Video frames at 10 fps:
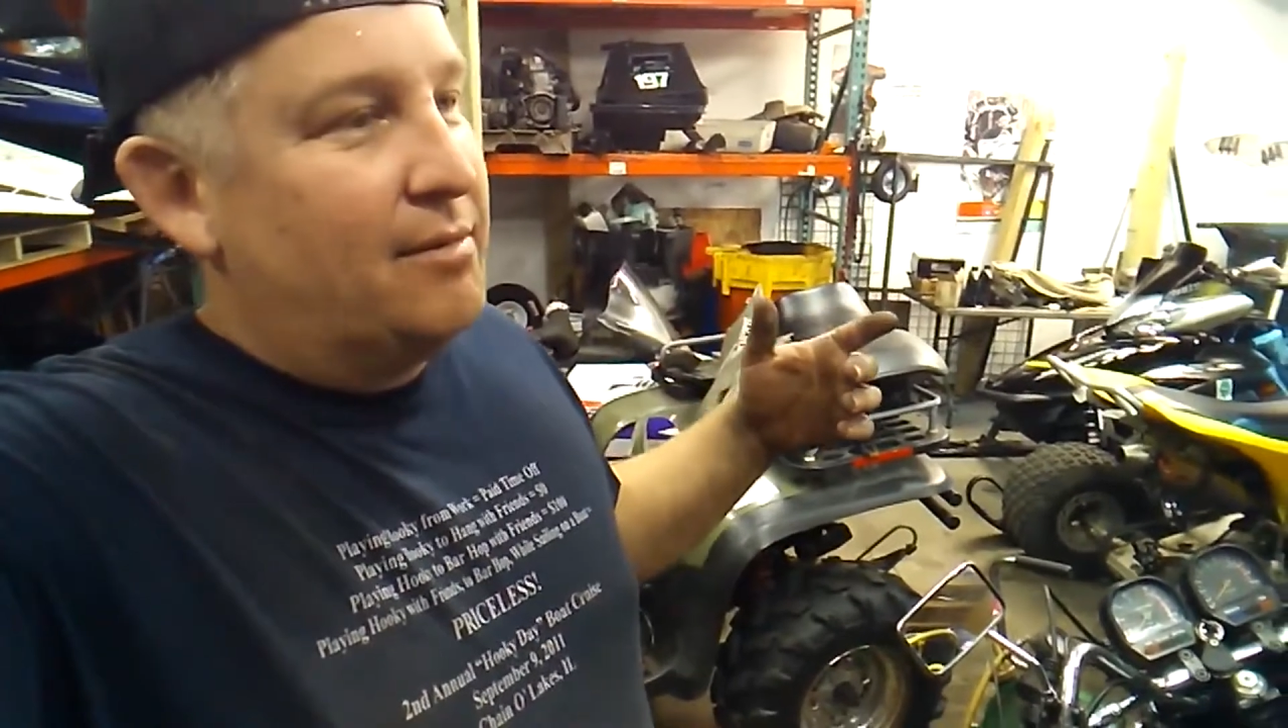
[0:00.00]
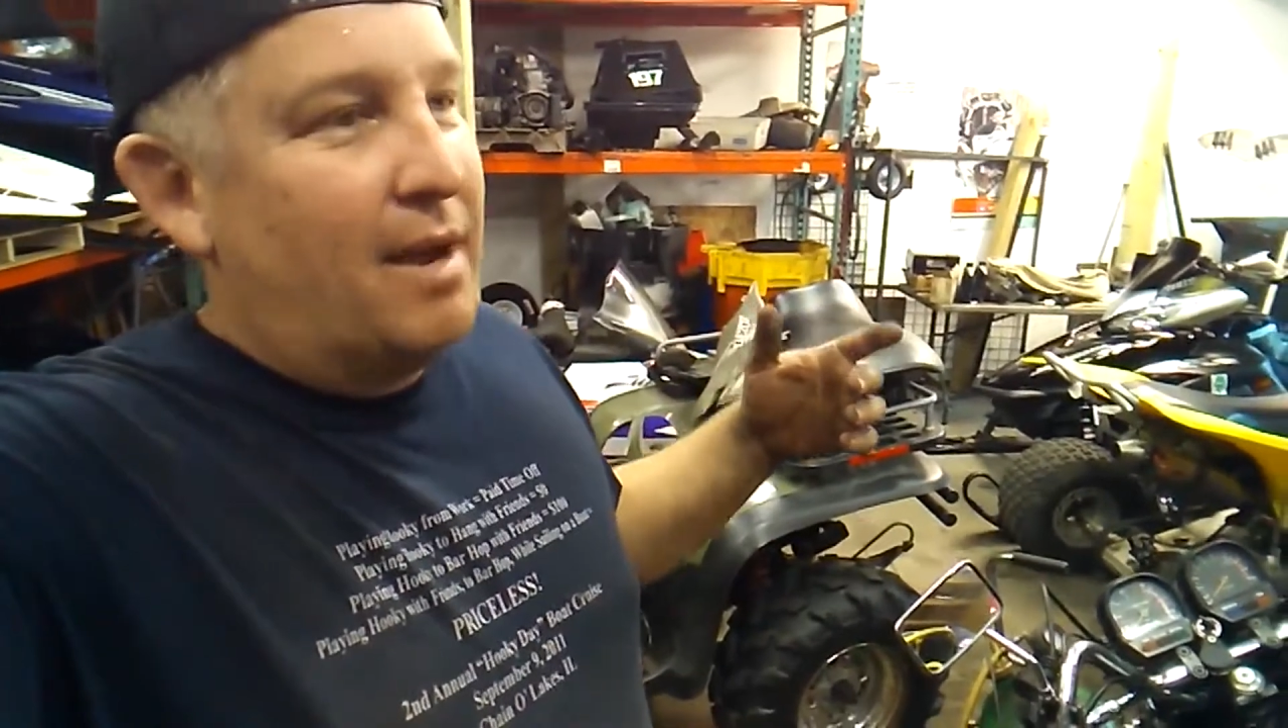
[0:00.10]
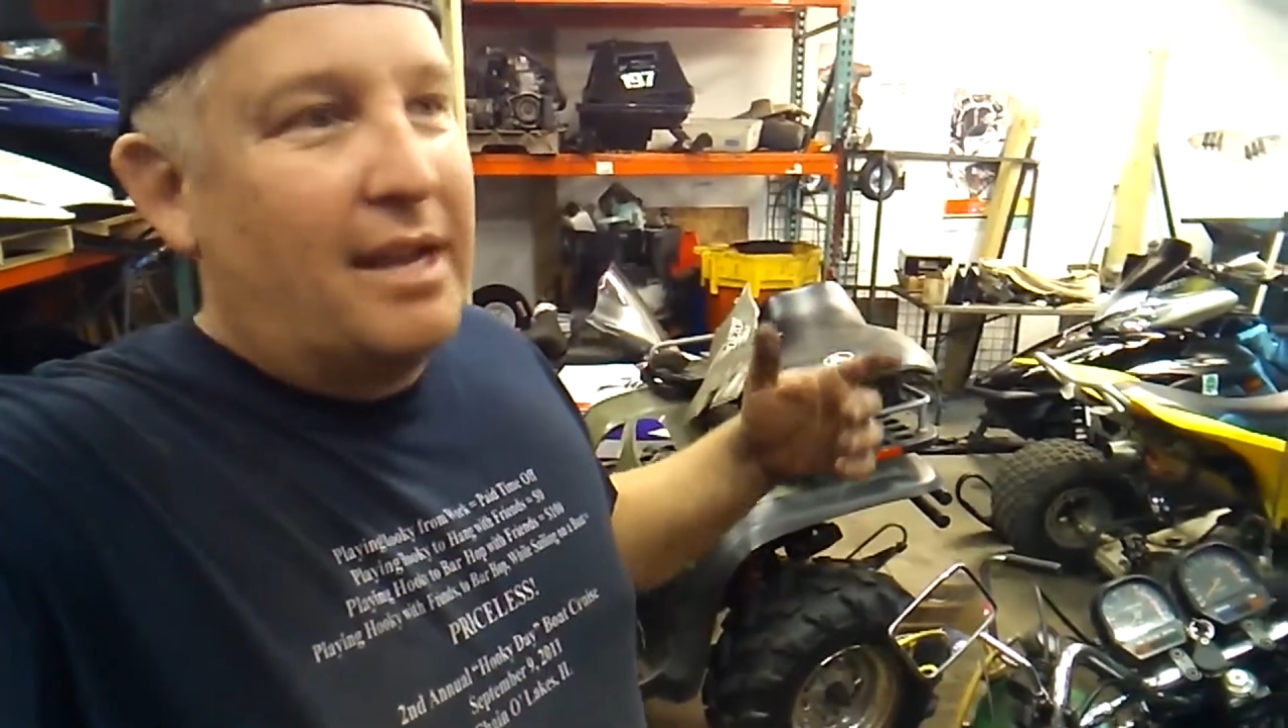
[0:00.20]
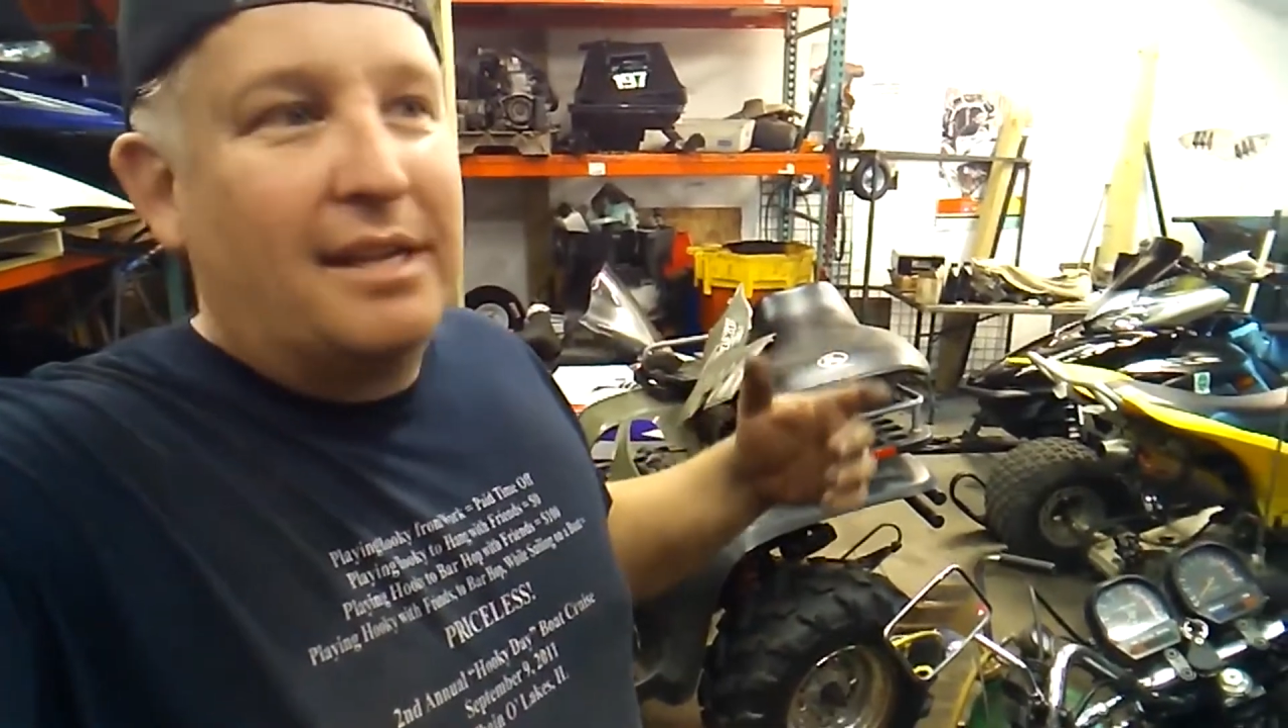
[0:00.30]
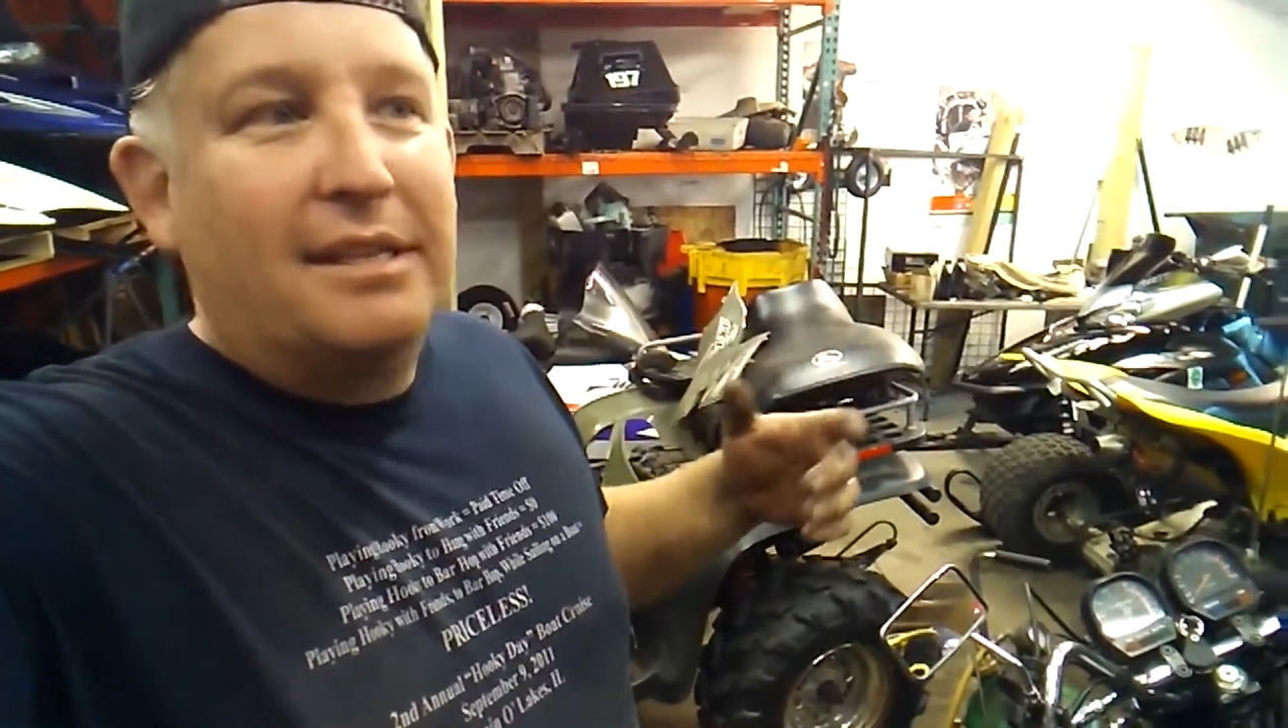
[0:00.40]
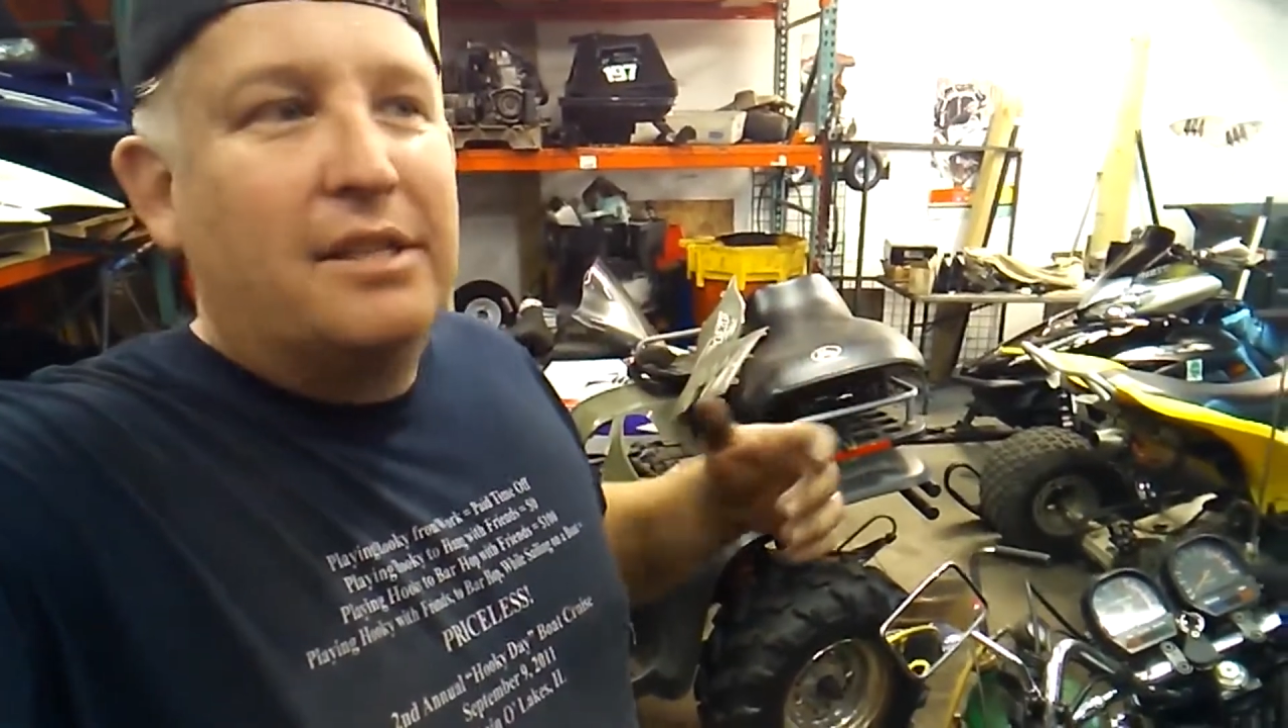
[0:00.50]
right?